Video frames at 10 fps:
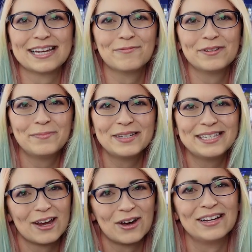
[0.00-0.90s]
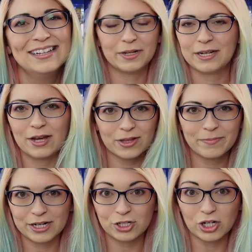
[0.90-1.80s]
I really miss y'all. But now that
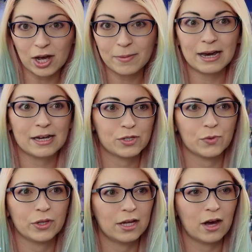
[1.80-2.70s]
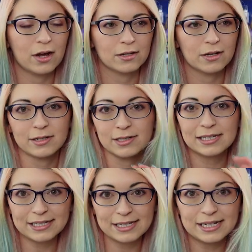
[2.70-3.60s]
my job has really gotten
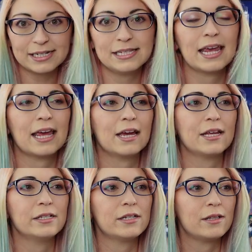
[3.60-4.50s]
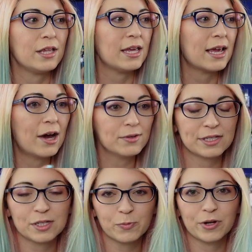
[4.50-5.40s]
consistent and the house
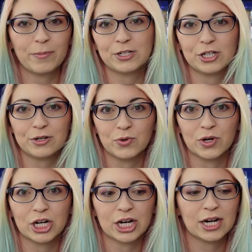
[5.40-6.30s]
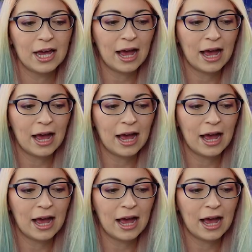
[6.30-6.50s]
is pretty much in order,